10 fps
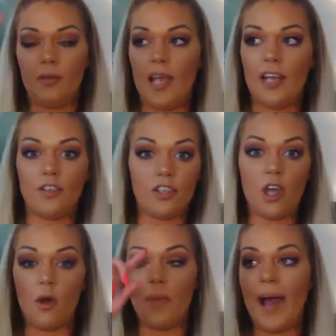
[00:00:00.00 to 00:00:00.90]
and just
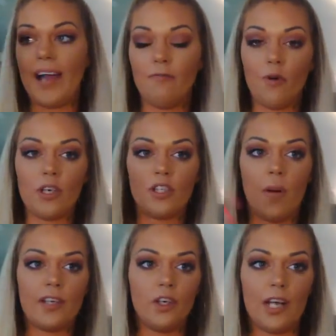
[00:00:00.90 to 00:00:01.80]
go back and forth
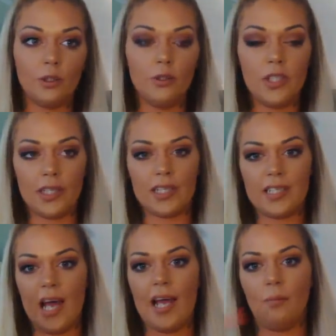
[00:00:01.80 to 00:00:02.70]
so you're not losing the
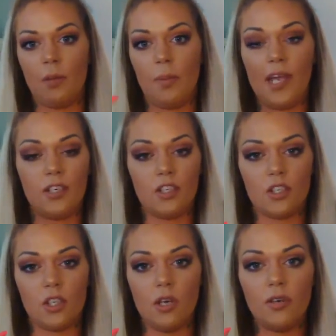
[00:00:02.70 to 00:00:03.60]
time when the page
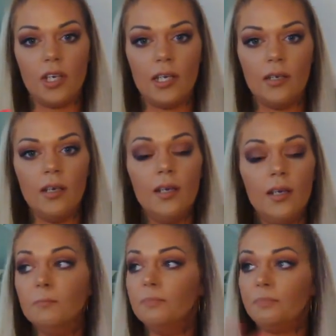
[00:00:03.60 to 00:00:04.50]
is loading.
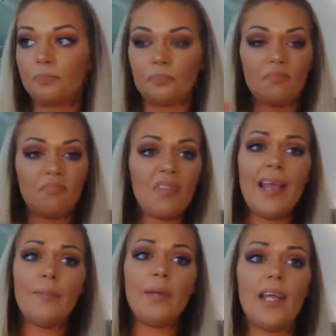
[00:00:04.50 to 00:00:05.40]

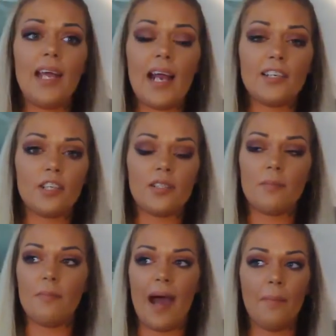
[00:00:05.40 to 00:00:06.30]
I mean, and I just
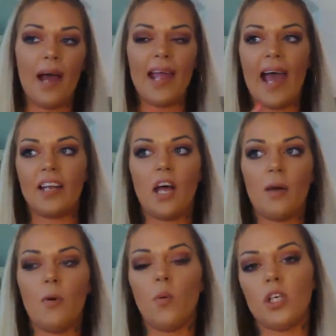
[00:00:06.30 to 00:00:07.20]
I might add a
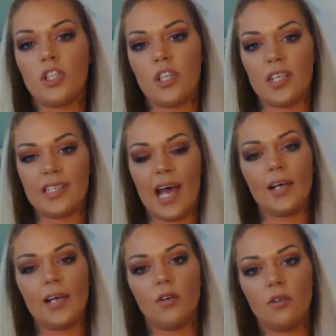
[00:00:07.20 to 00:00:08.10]
couple words to the
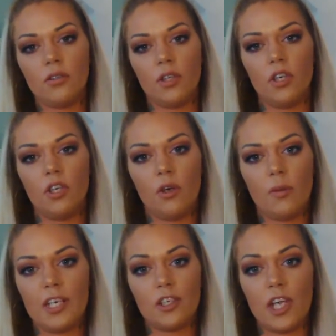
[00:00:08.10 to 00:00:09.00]
title, you, you know what I
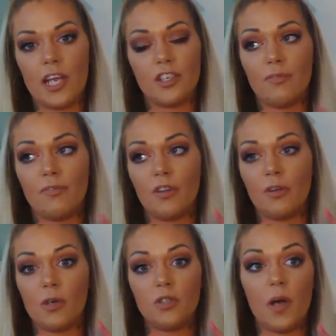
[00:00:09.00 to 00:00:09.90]
mean, to change it, but for the
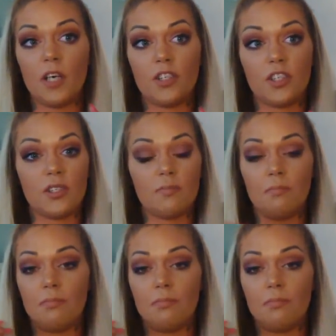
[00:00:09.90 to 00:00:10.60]
most part, just